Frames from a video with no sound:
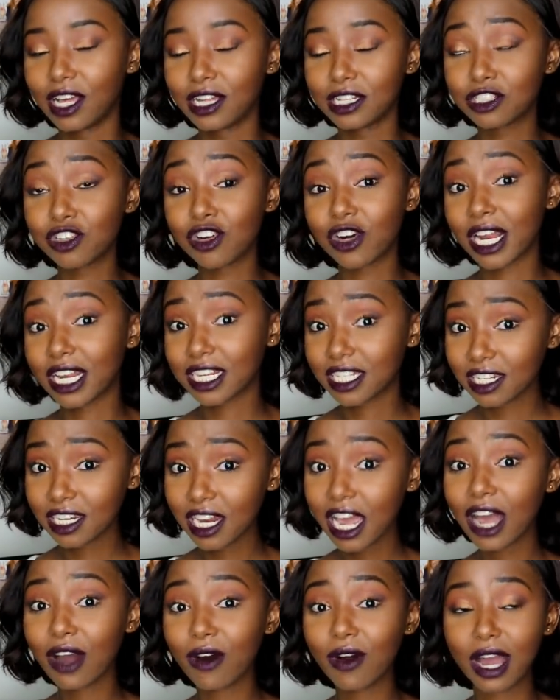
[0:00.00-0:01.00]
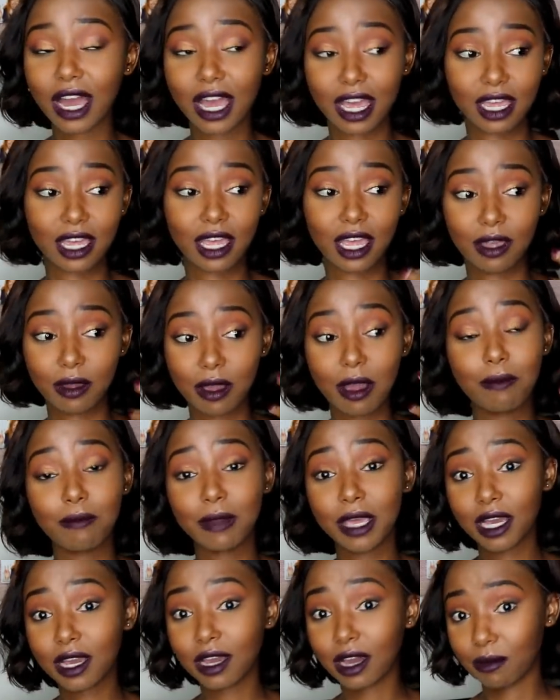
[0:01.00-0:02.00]
So right now I
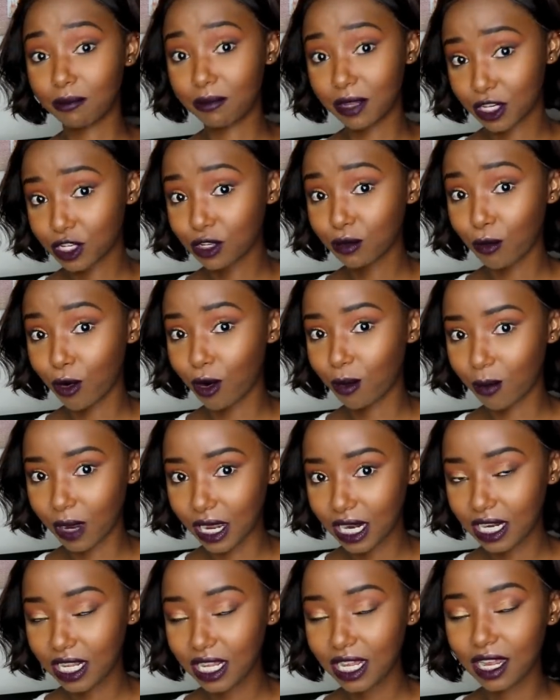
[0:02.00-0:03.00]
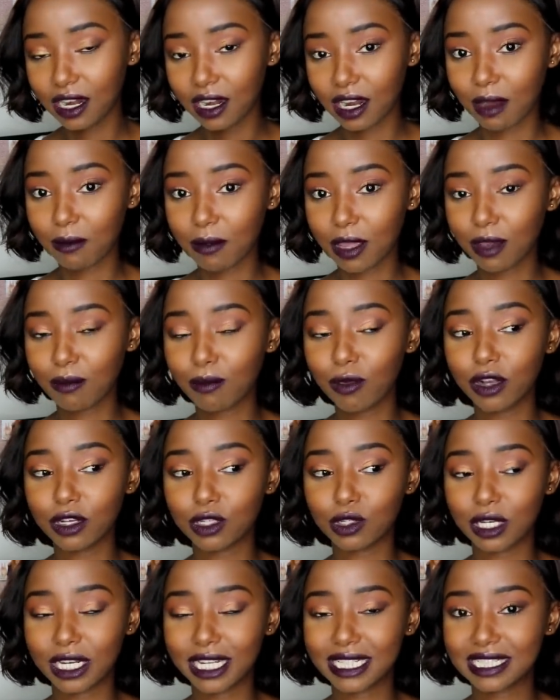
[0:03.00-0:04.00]
make a bit more money and I'm able
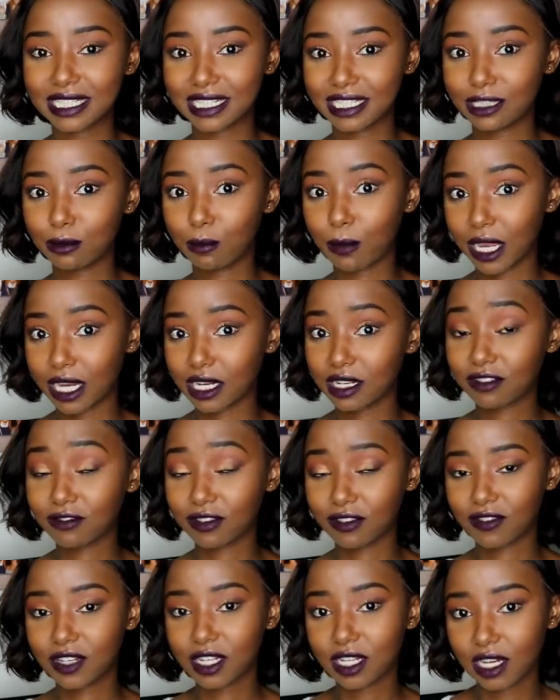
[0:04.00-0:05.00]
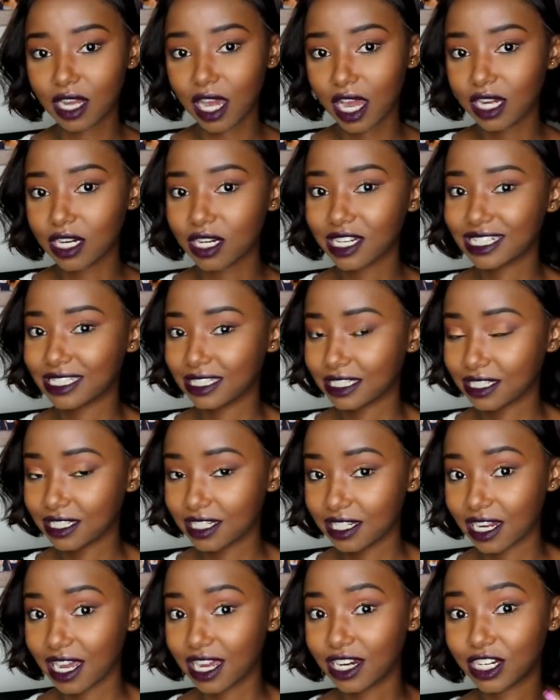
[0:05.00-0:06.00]
to, let's say, spend 1500,
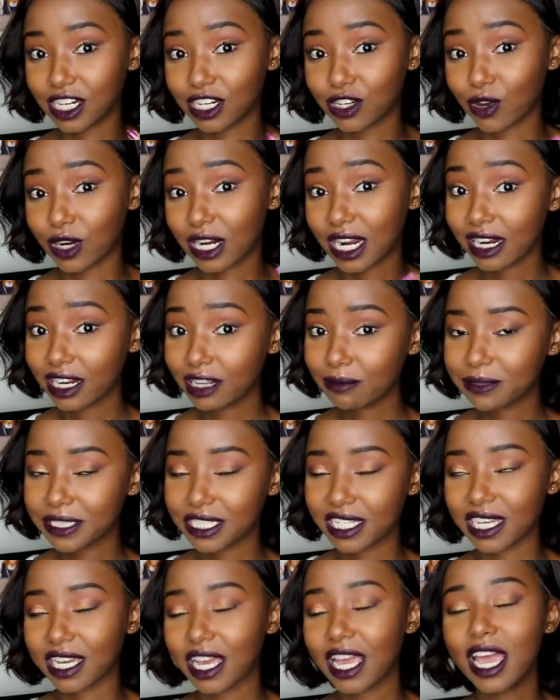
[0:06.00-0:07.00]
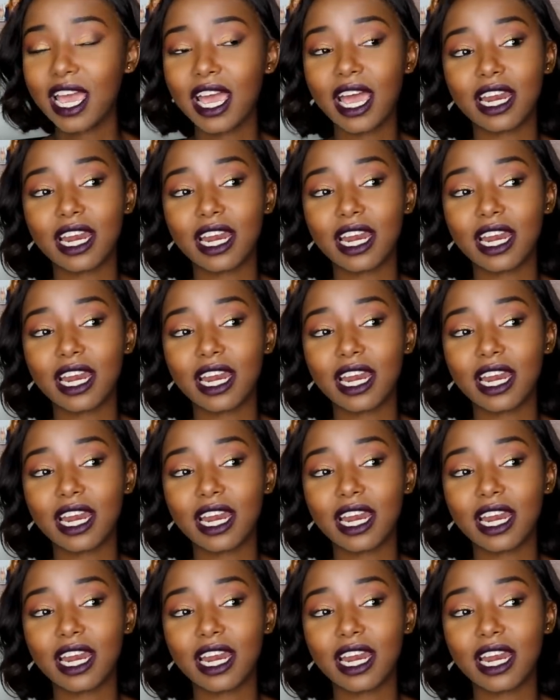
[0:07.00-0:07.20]
1600 on a lipstick.